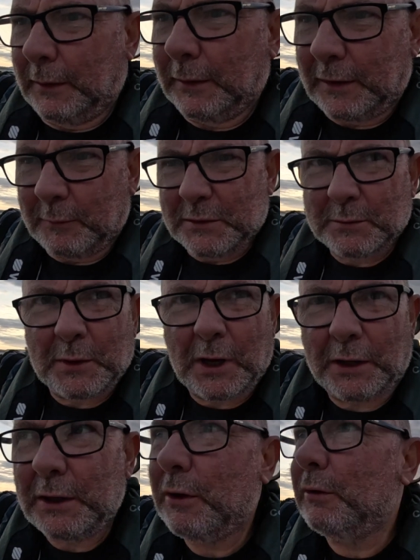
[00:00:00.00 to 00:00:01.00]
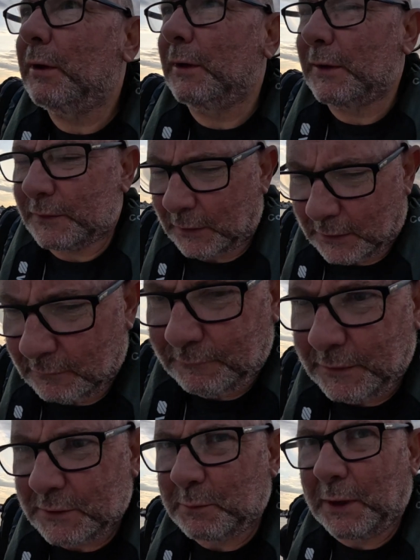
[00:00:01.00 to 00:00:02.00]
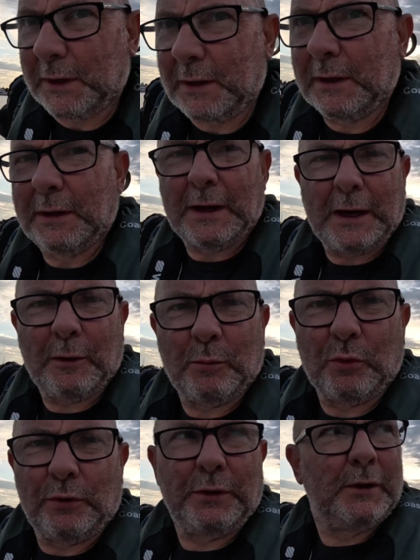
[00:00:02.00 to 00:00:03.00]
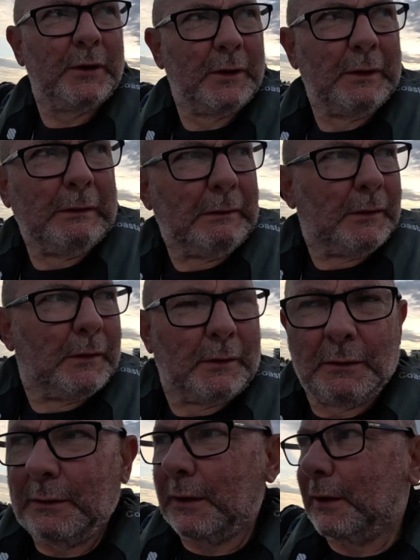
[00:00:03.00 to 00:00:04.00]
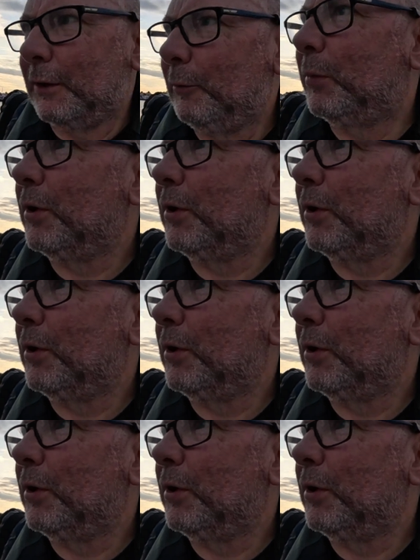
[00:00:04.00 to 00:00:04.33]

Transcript: give me some cardio, unless I can fix my outboard, I hope,